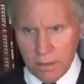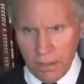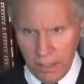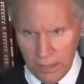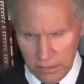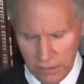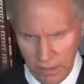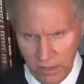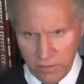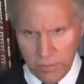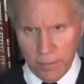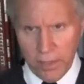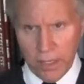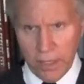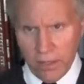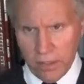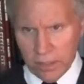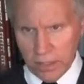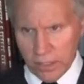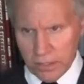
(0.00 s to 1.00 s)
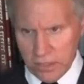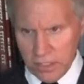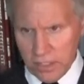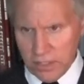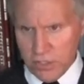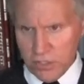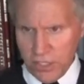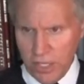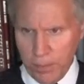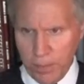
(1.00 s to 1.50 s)
I love my audience.
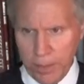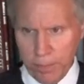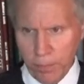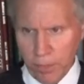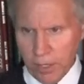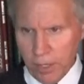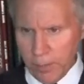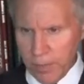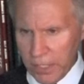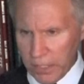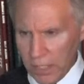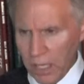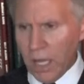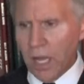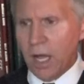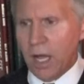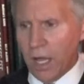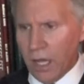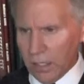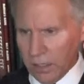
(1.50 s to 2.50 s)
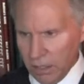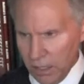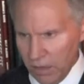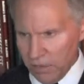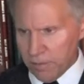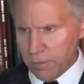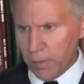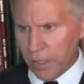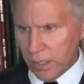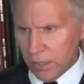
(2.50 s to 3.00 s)
He'd see people come in, I
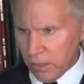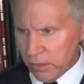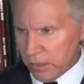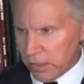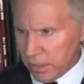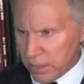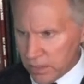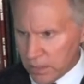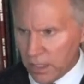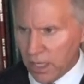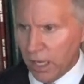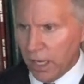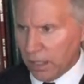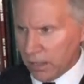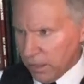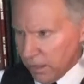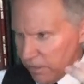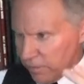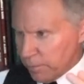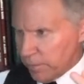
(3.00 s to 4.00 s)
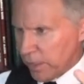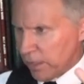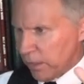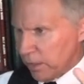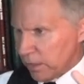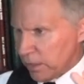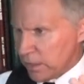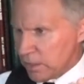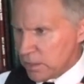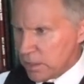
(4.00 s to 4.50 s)
love my audience. I love my
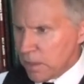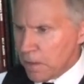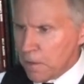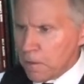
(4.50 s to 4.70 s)
audience.